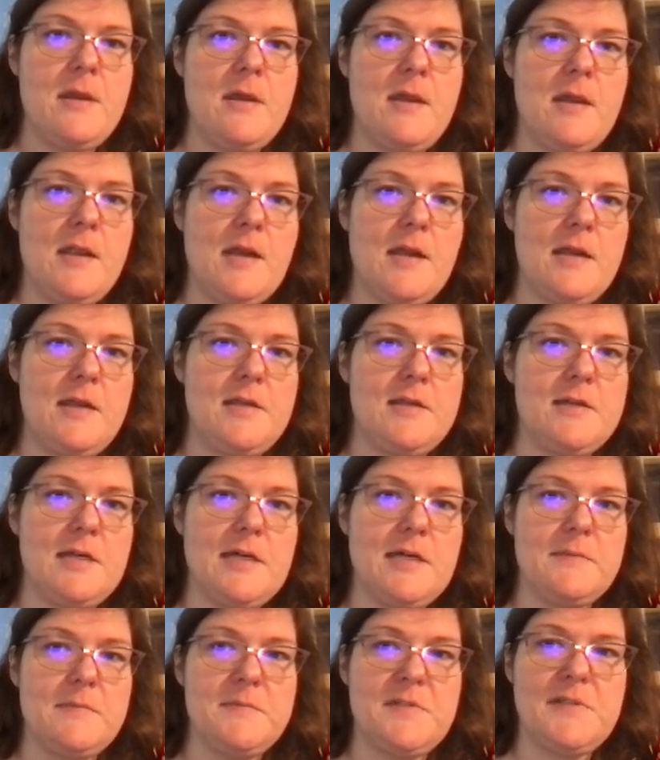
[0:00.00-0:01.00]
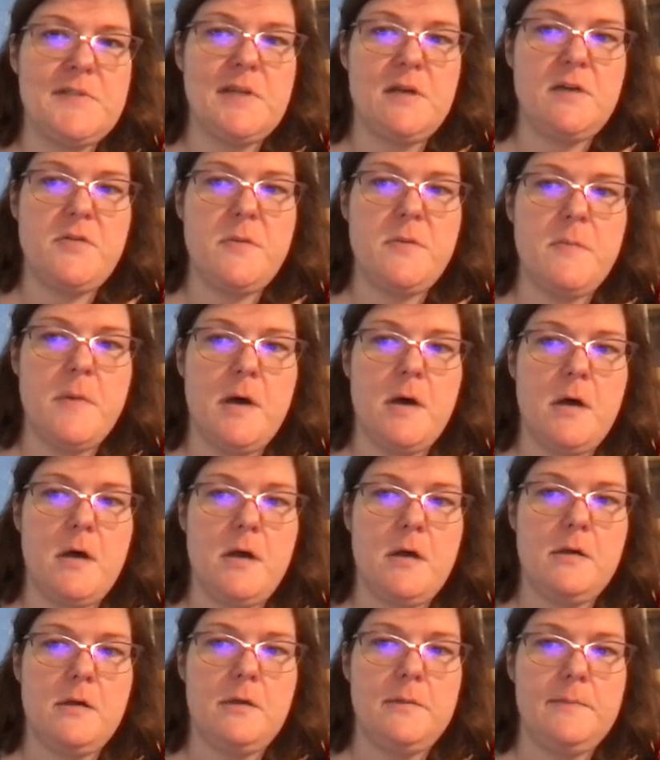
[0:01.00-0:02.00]
and I could sell them
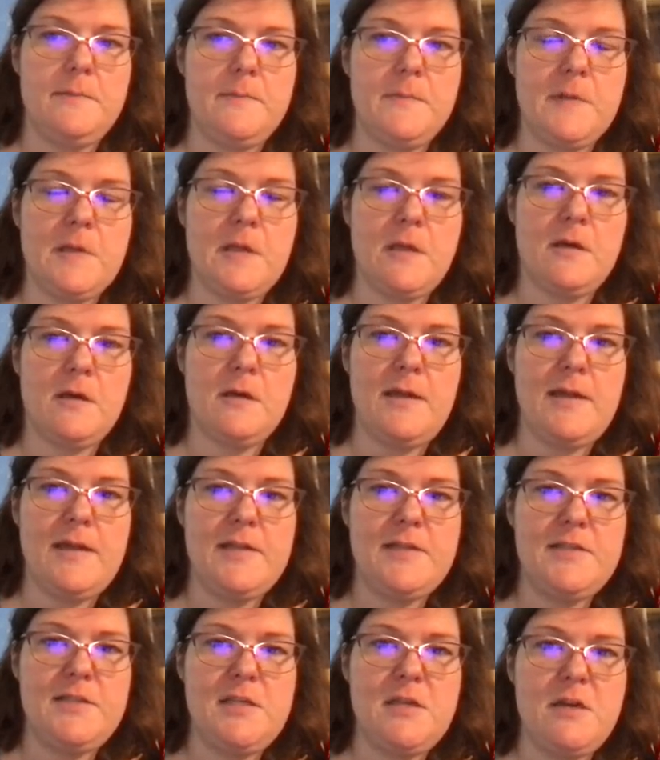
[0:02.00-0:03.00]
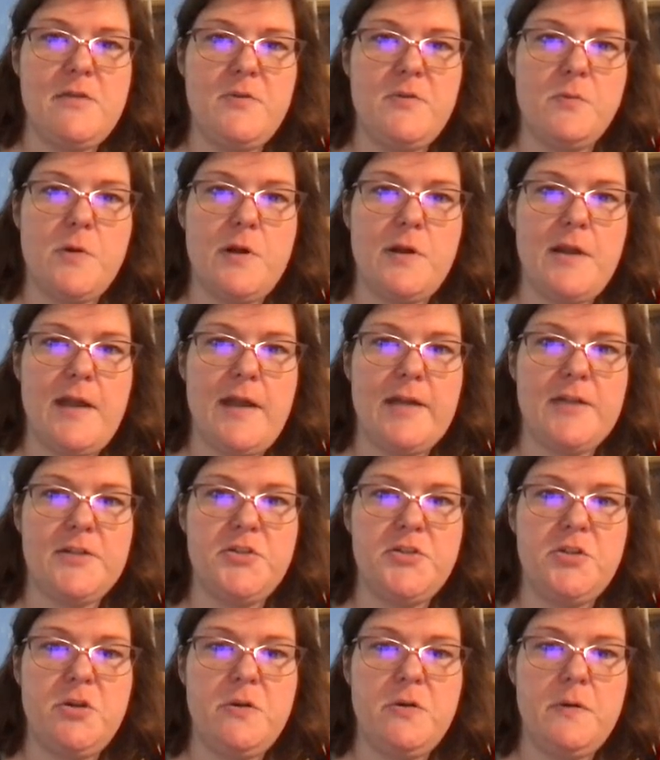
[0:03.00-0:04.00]
all like on Etsy, or even run
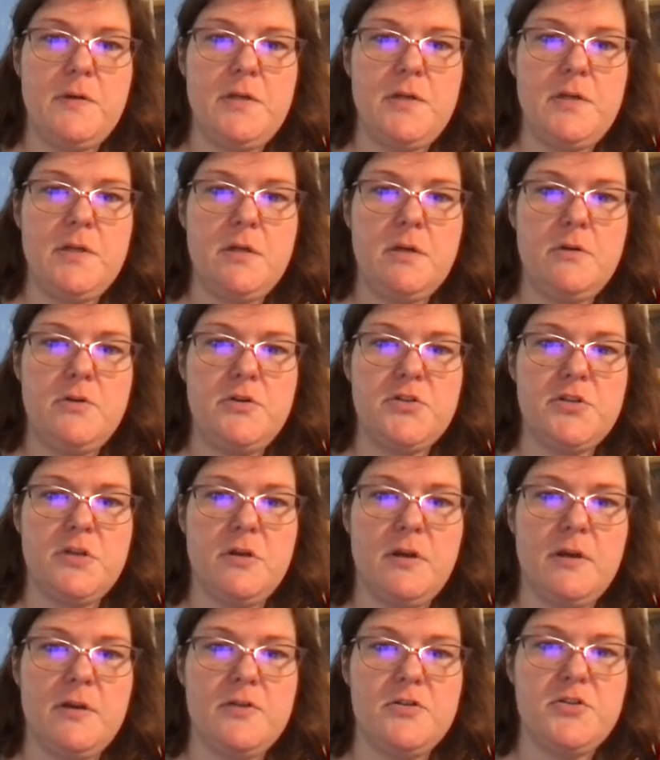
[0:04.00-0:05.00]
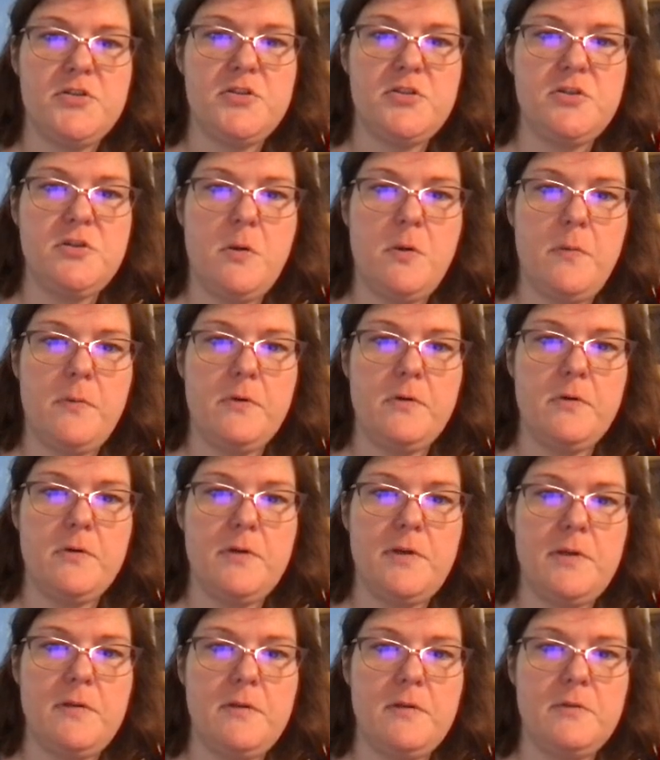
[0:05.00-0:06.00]
ads to it. There's just no
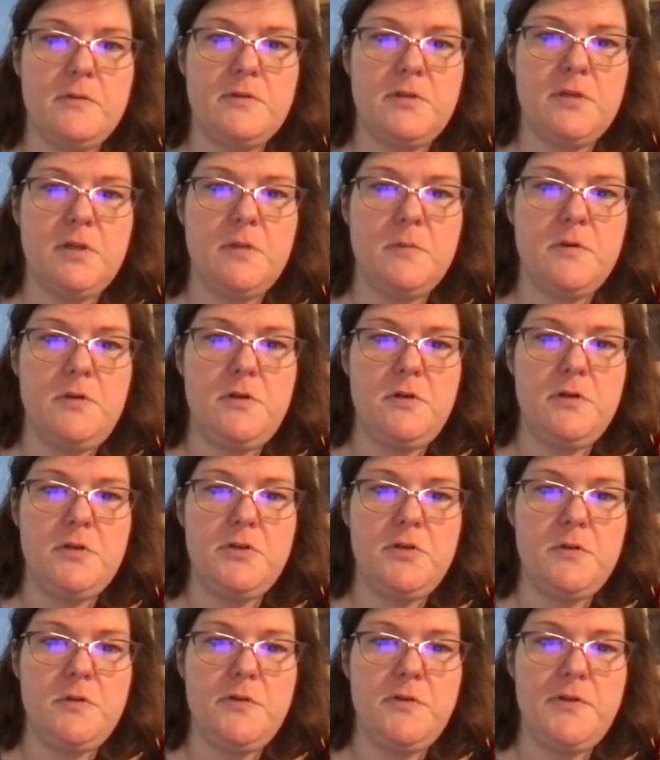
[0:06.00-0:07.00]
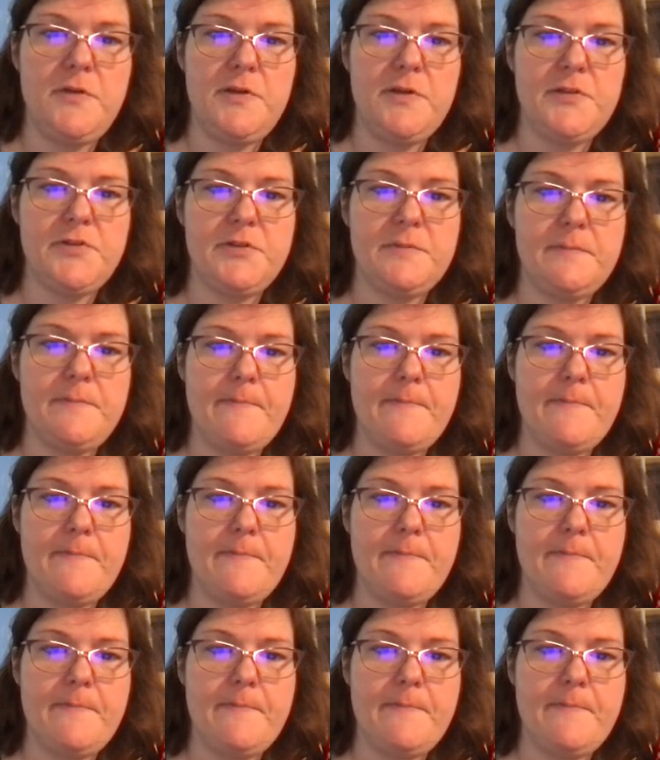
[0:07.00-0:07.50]
telling what you could do with this.